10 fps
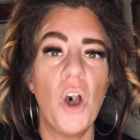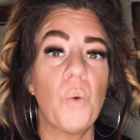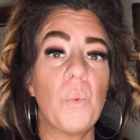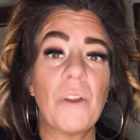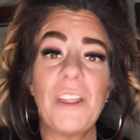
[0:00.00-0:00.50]

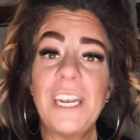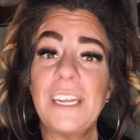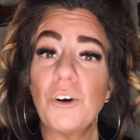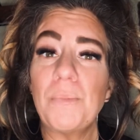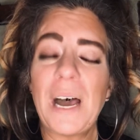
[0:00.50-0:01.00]
where they need to
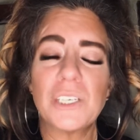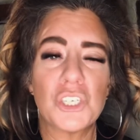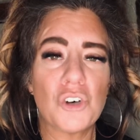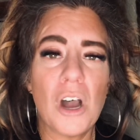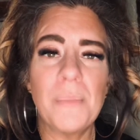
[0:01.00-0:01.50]
heal past
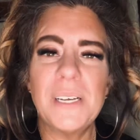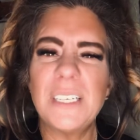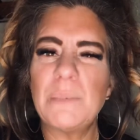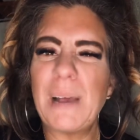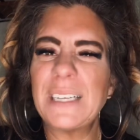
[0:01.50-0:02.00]

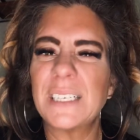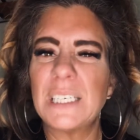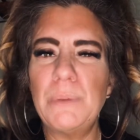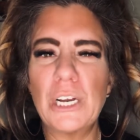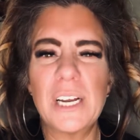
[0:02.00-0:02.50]
traumas, past
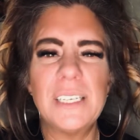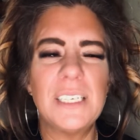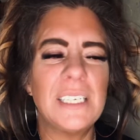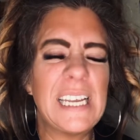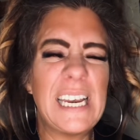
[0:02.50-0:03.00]

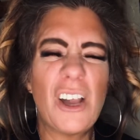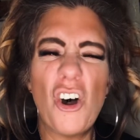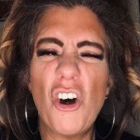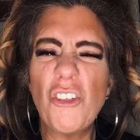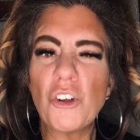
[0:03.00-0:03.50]
experiences, and
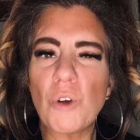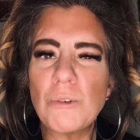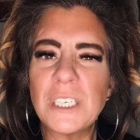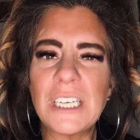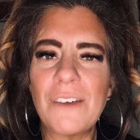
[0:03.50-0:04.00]
all the
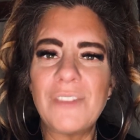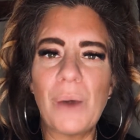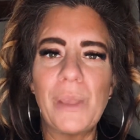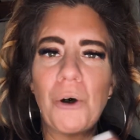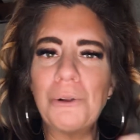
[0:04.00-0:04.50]
gross stuff that
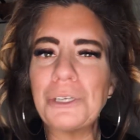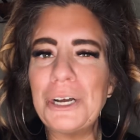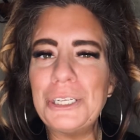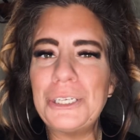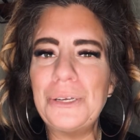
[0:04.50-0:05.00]
we hold
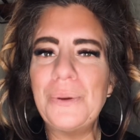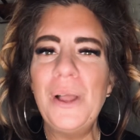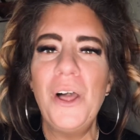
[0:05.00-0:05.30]
on to,